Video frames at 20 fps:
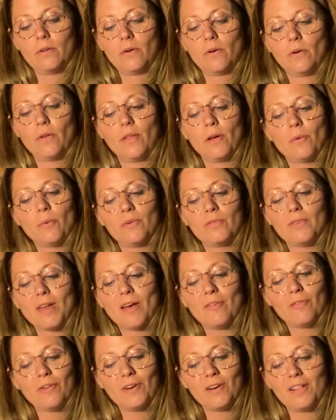or there was
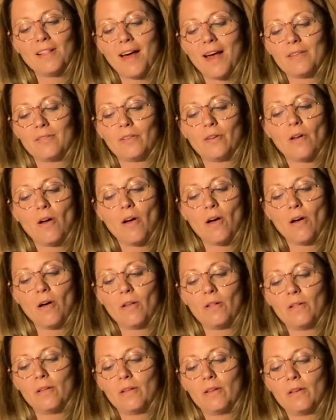never a glass at
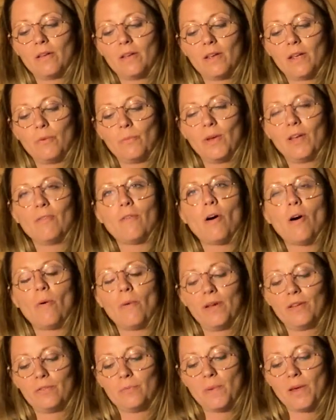all and we have
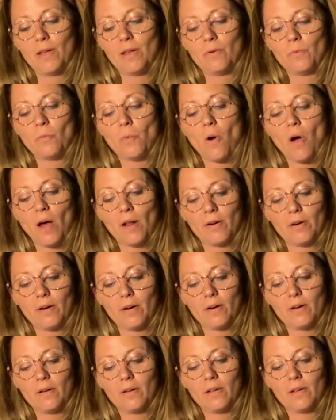always been
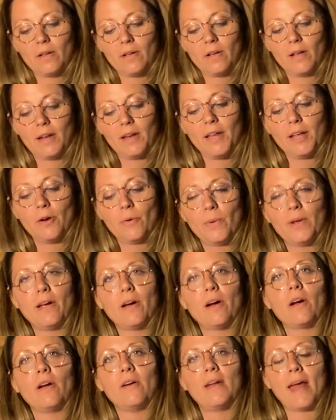water, and here we
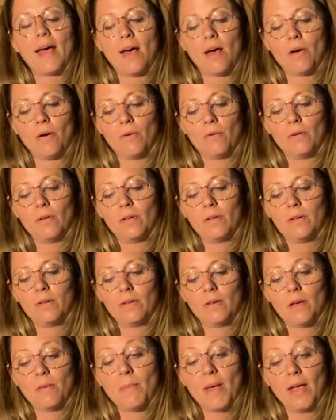are now,
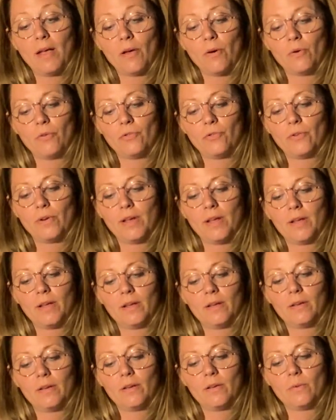a mango
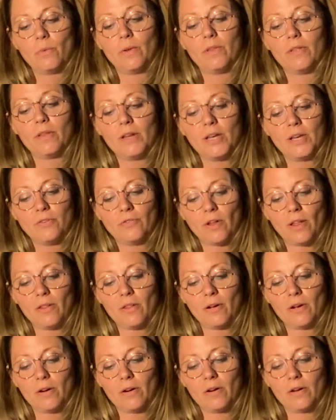tree within each
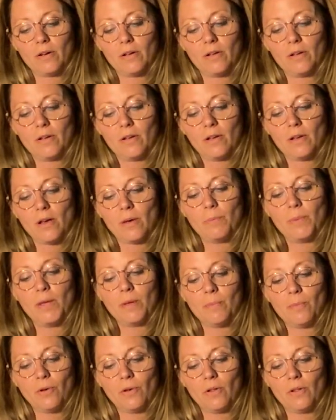other, a
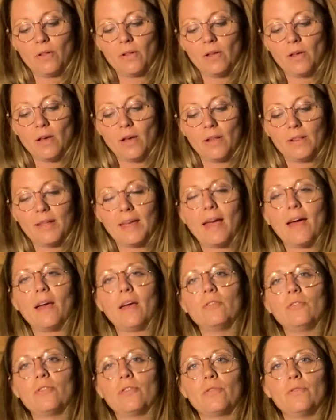people on the
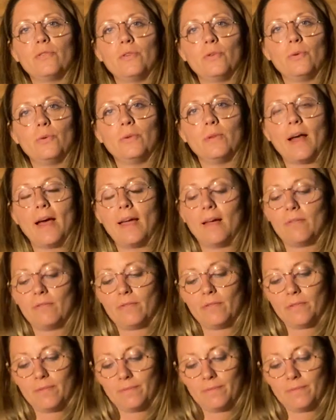edge of new life.